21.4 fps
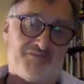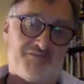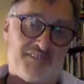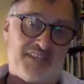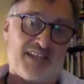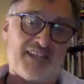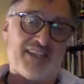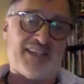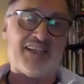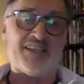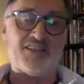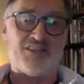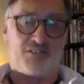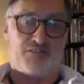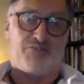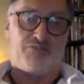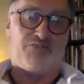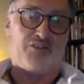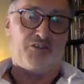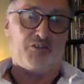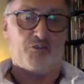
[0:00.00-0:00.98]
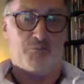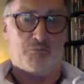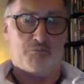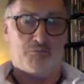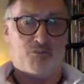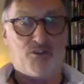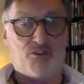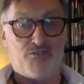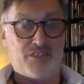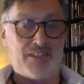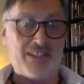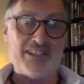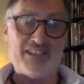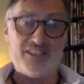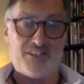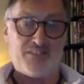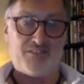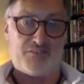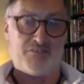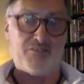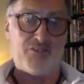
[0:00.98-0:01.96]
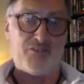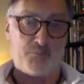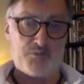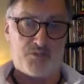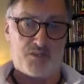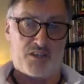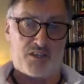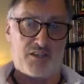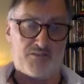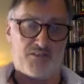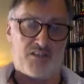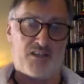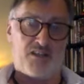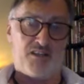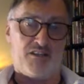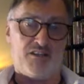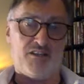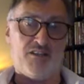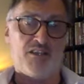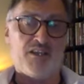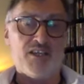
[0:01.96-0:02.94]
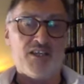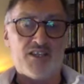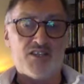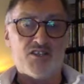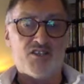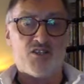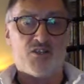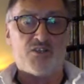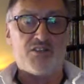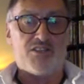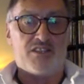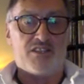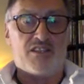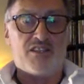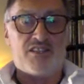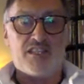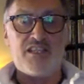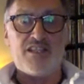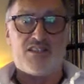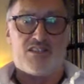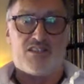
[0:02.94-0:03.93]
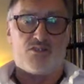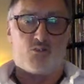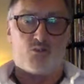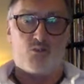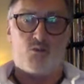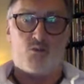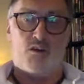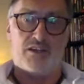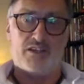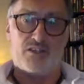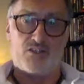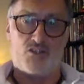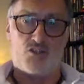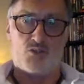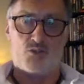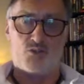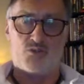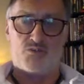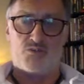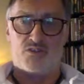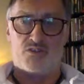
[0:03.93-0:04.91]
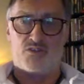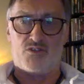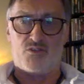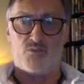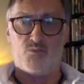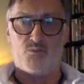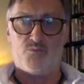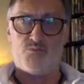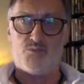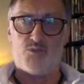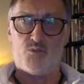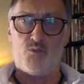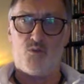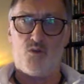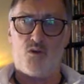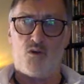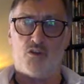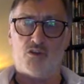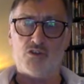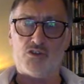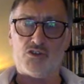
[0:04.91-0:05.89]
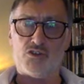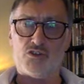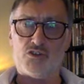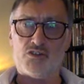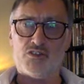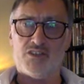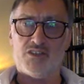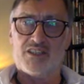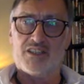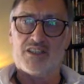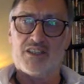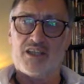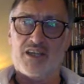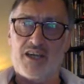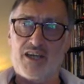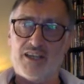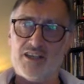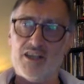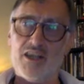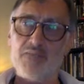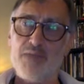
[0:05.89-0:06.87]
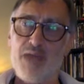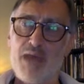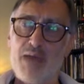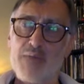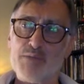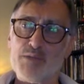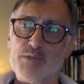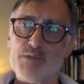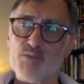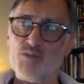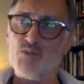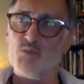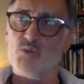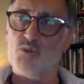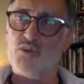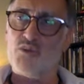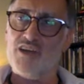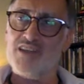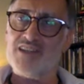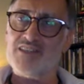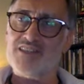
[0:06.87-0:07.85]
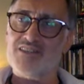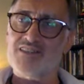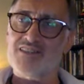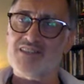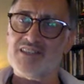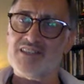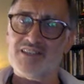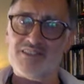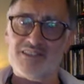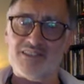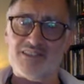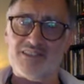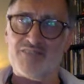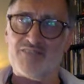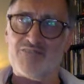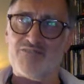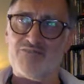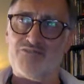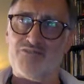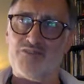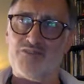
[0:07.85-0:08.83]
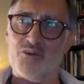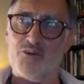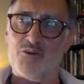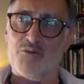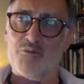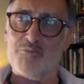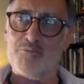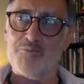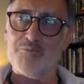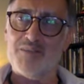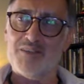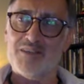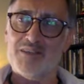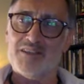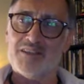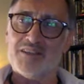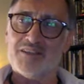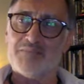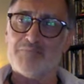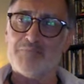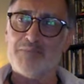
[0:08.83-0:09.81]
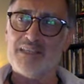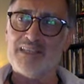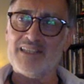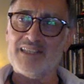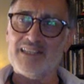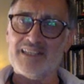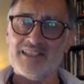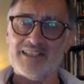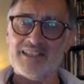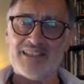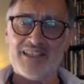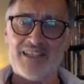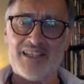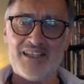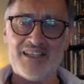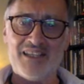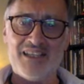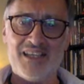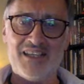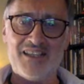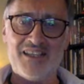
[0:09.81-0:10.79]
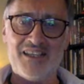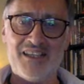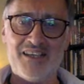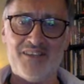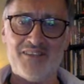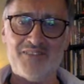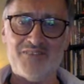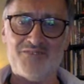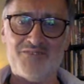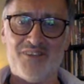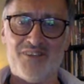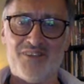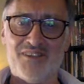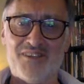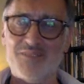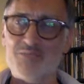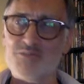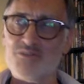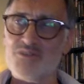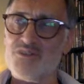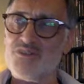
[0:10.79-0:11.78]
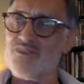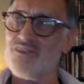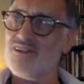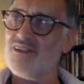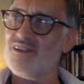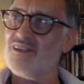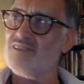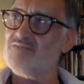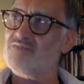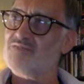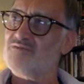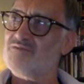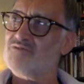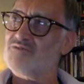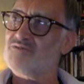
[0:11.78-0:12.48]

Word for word: than it is a film of any of the films that I've done. So right. it's it is quite extraordinary to to watch, and I'm happy with what I did in the film. Mainly, I, I I've I was I've